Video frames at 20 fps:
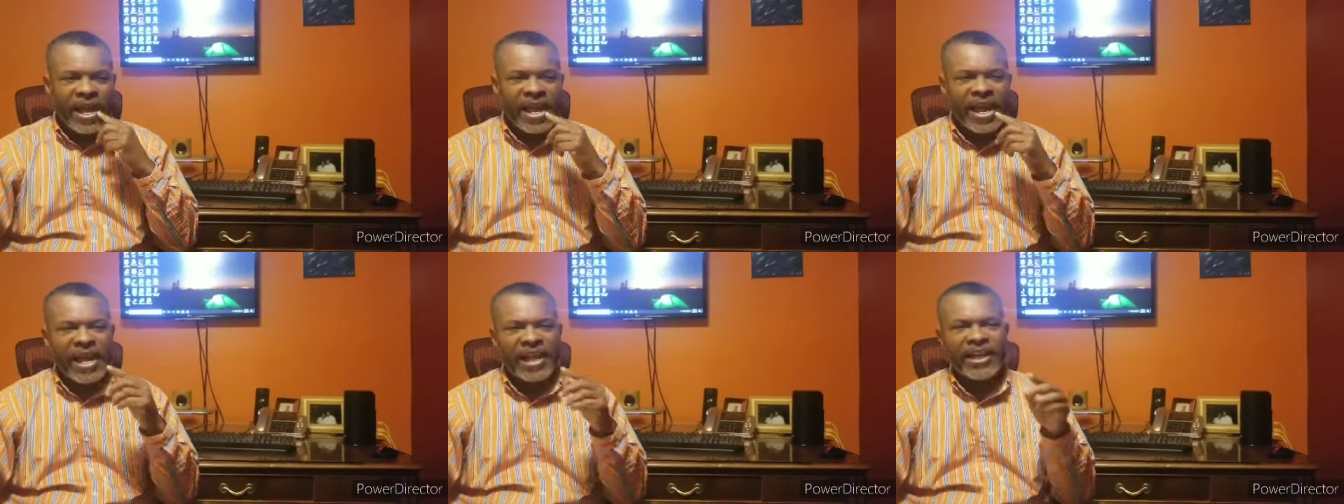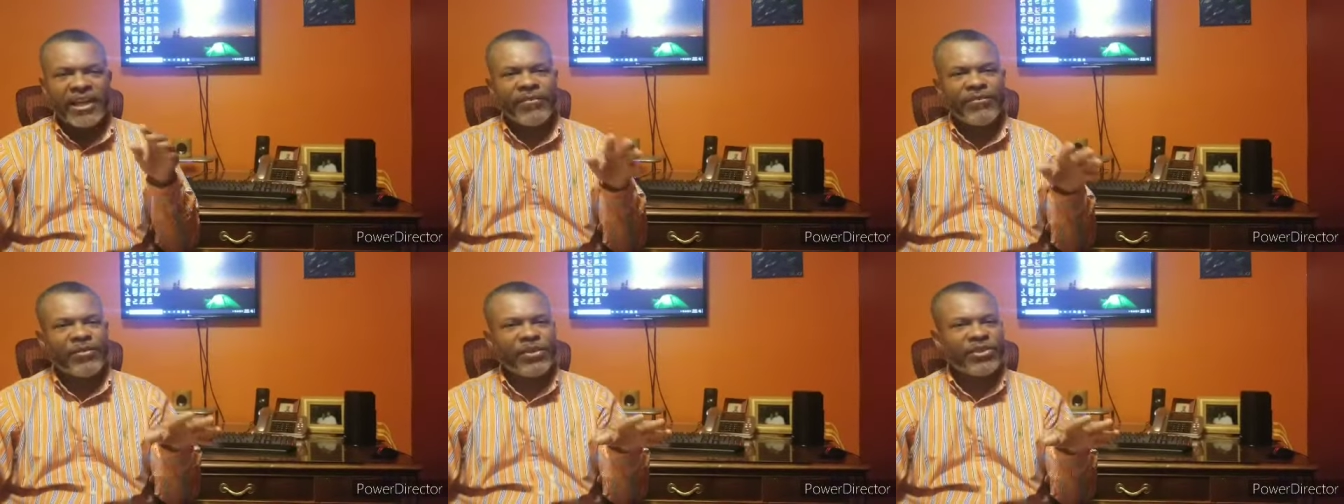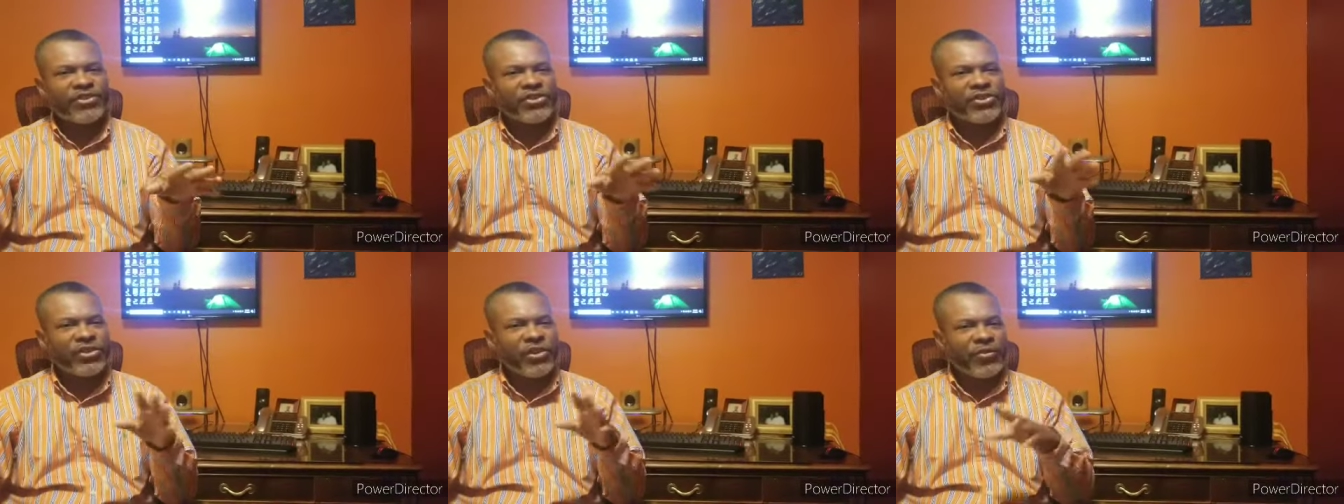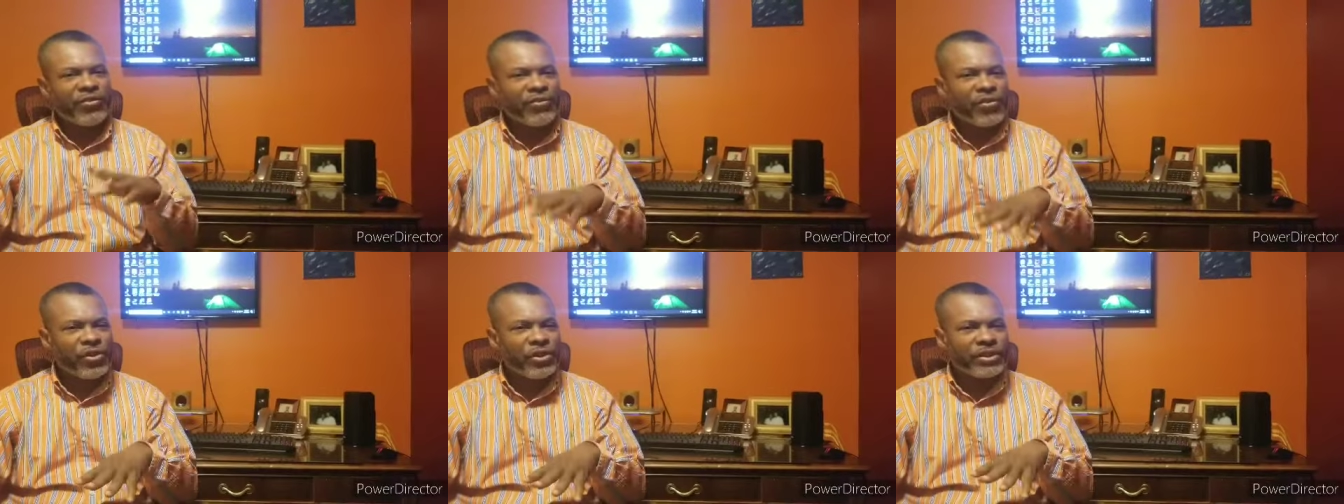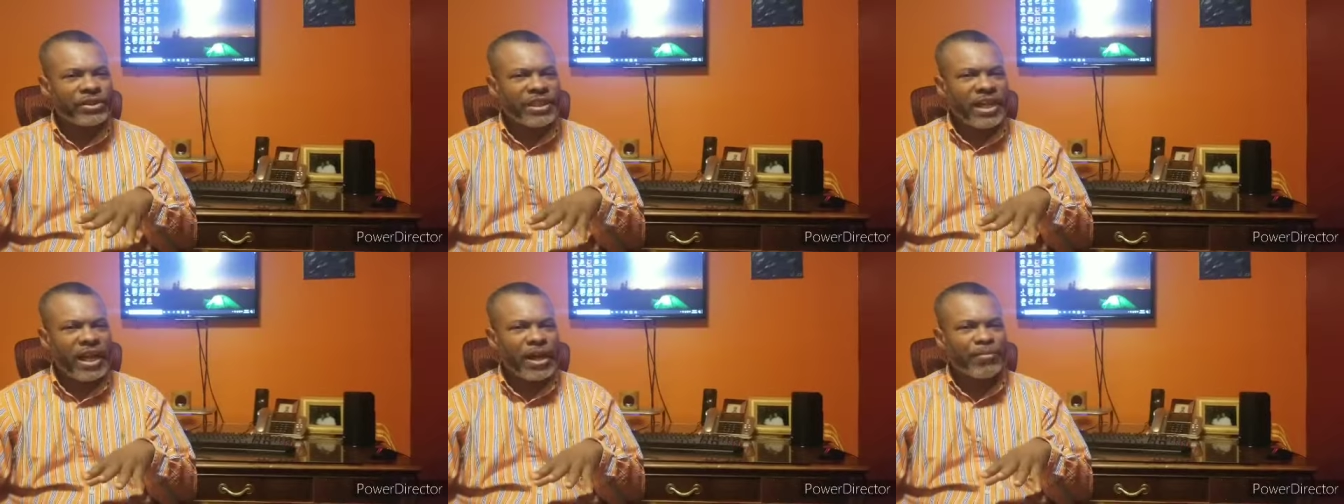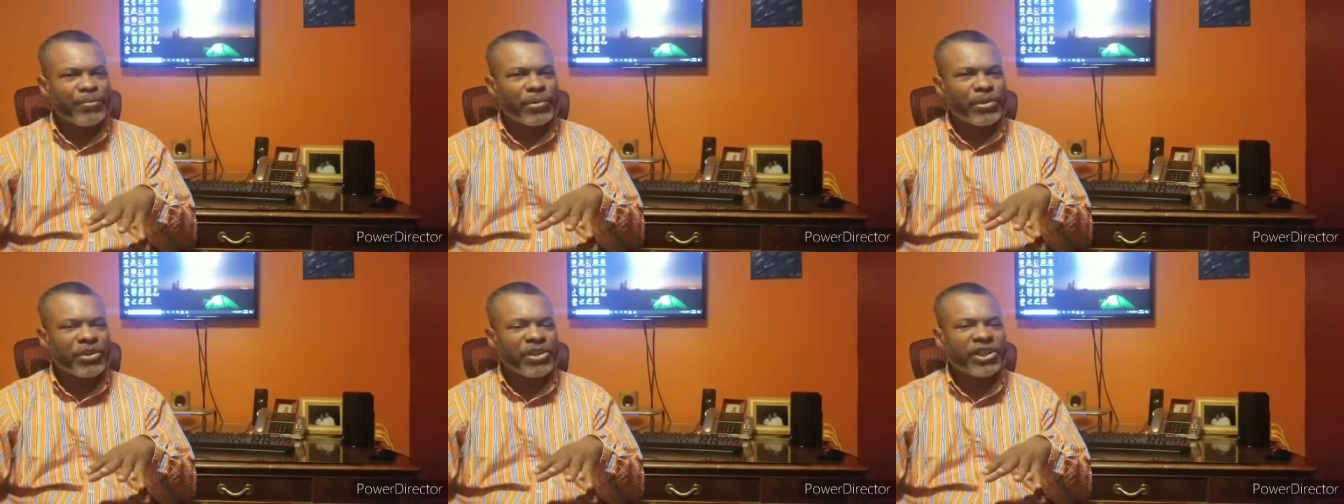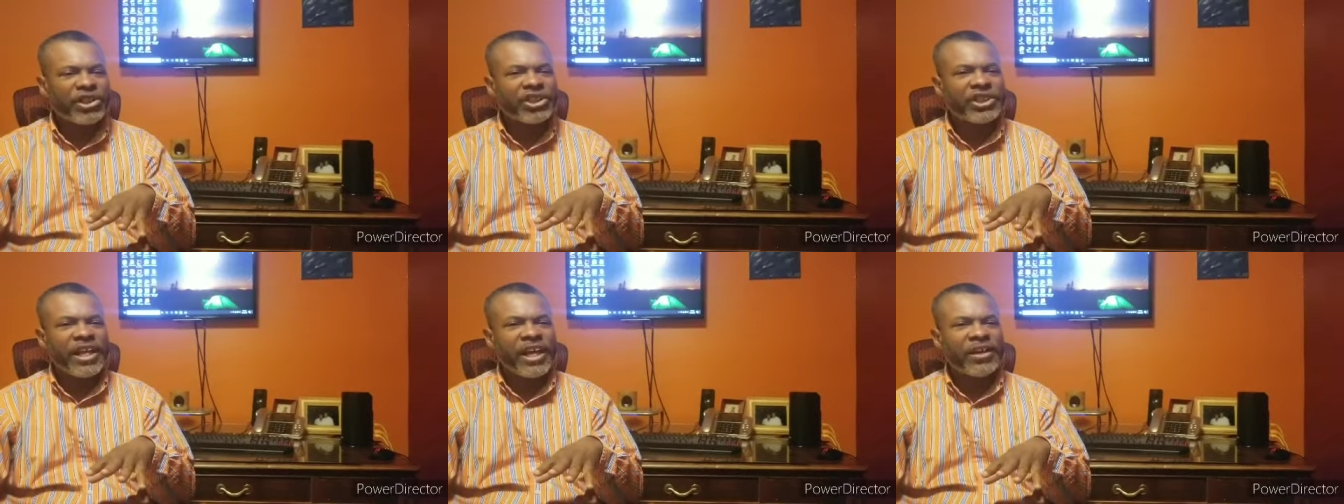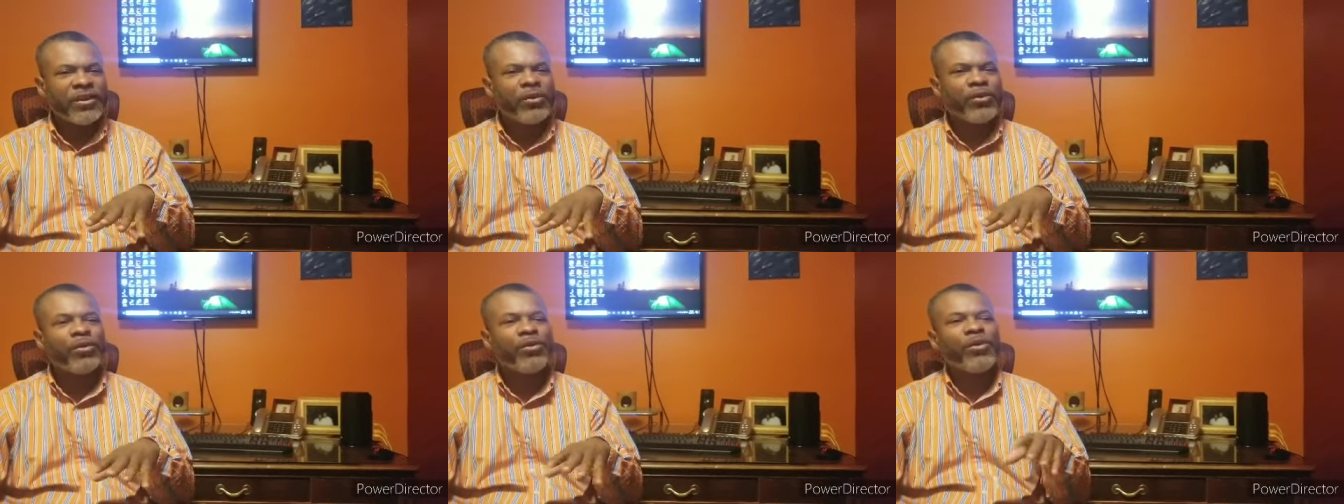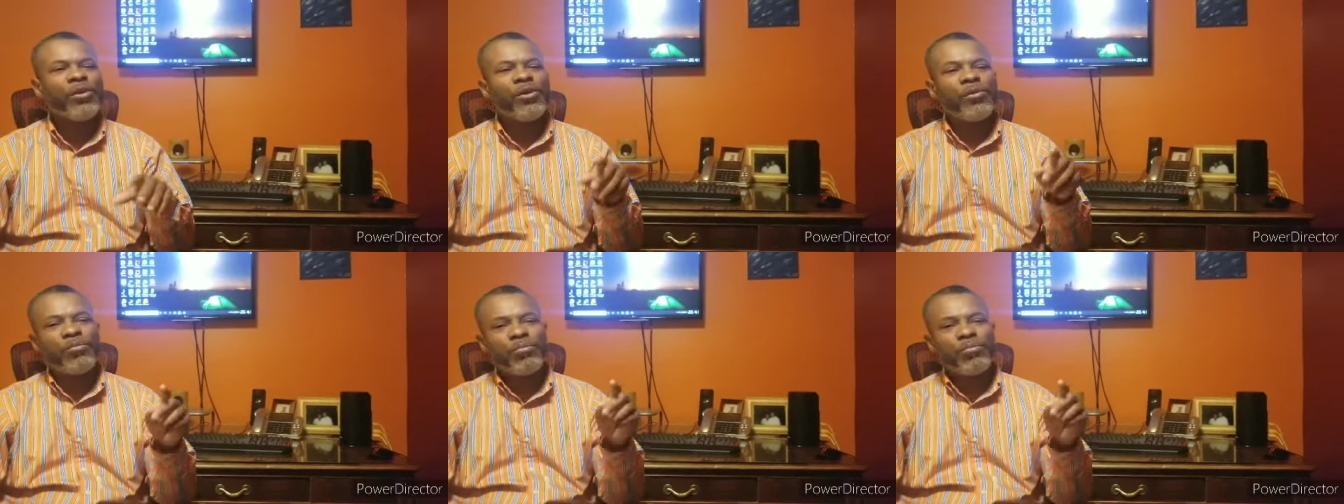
And if this is your first time to the channel,